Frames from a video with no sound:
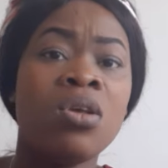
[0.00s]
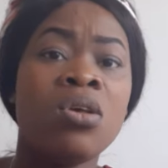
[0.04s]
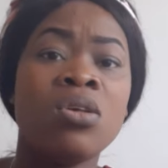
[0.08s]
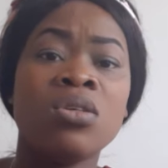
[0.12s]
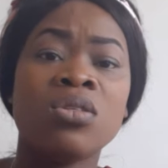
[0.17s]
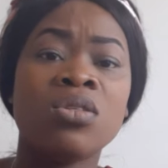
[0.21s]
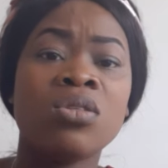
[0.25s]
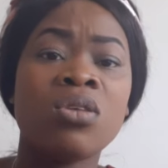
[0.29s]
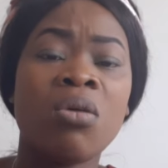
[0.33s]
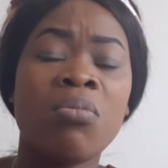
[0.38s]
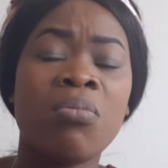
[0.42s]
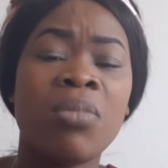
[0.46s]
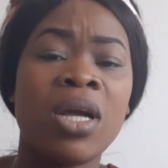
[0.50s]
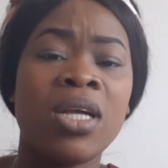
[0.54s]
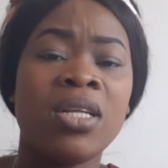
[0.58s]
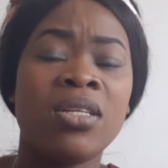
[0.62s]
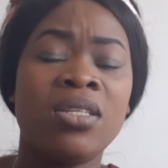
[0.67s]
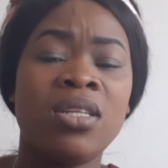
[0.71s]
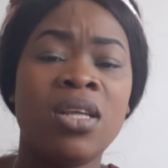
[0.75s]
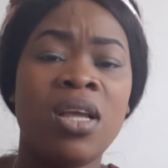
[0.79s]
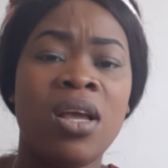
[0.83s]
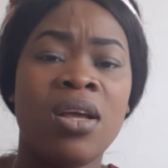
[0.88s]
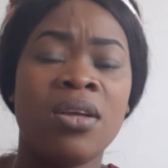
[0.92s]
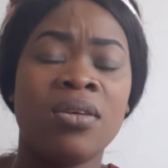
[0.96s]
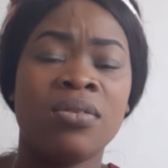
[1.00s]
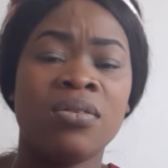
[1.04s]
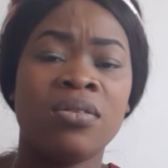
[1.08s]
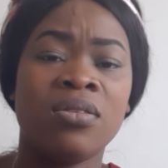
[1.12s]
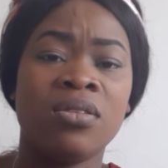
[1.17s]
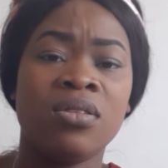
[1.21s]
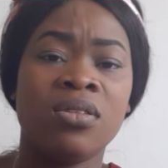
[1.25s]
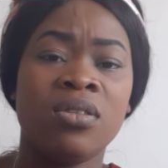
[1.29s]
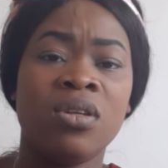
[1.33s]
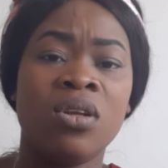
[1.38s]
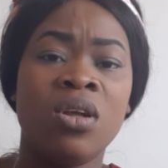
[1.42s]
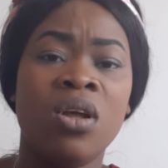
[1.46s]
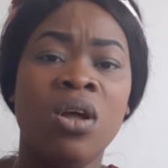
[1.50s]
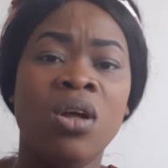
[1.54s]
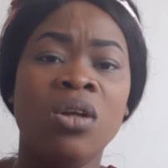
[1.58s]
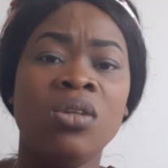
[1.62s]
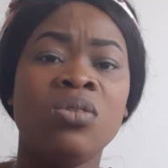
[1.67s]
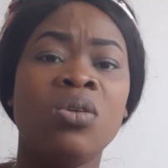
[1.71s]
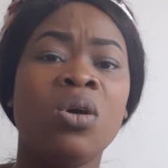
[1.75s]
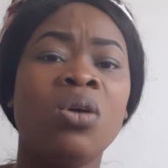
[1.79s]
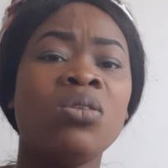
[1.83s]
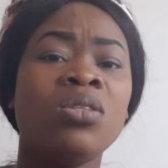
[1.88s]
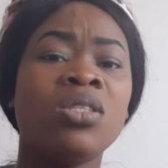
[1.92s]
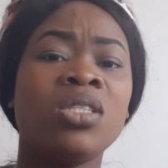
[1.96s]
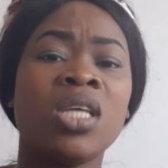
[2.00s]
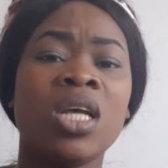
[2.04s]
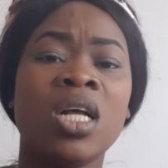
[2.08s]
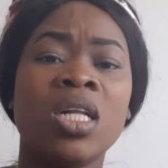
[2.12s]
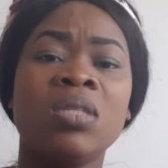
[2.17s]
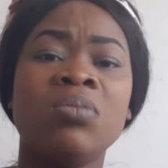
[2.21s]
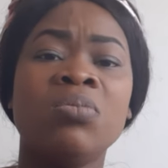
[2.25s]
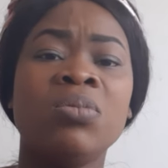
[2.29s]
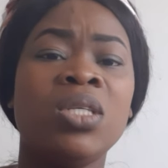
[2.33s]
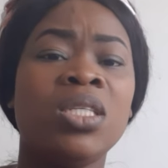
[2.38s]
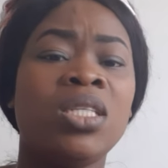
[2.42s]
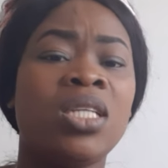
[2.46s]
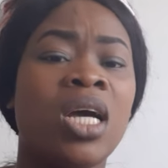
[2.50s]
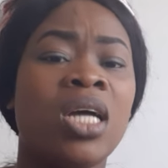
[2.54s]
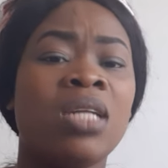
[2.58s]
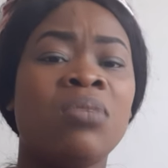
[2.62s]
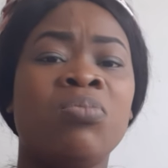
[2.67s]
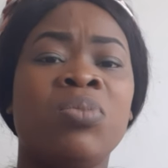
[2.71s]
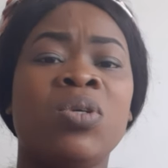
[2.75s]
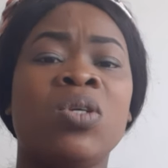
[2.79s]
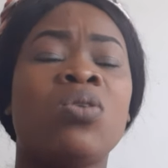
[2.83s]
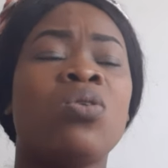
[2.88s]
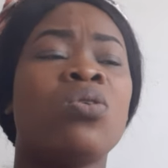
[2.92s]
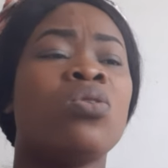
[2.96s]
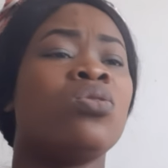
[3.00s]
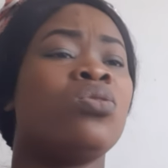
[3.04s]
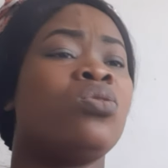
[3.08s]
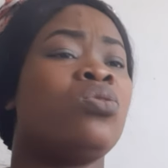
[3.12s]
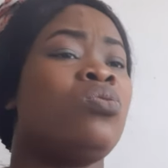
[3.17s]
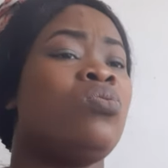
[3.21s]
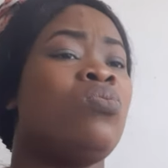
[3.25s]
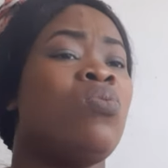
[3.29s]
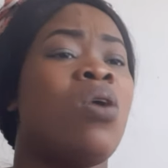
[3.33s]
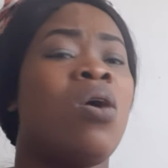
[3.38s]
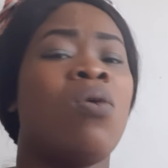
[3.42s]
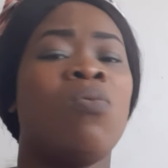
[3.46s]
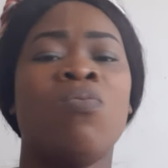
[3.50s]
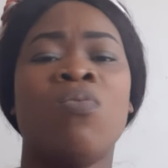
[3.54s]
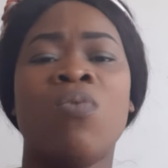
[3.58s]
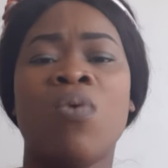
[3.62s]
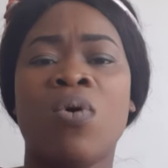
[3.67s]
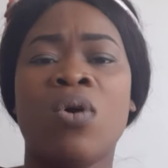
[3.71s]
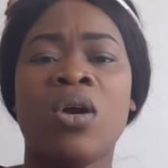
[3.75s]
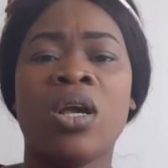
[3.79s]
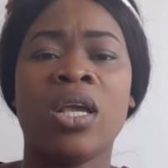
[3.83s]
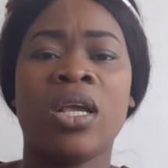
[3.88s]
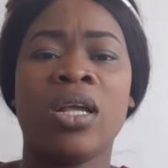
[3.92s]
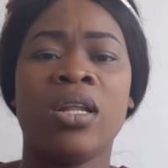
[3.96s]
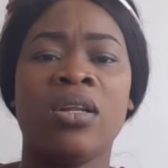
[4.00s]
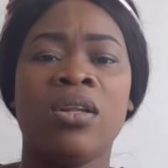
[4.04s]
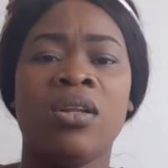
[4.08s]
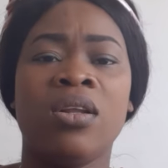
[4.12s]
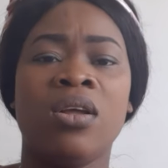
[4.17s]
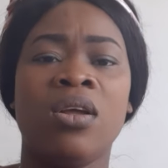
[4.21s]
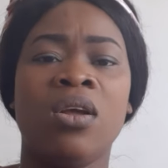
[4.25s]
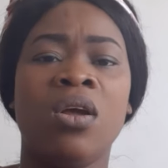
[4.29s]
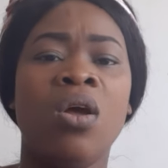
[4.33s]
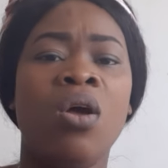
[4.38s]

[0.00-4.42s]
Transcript: So my dear, don't tell me that because you are working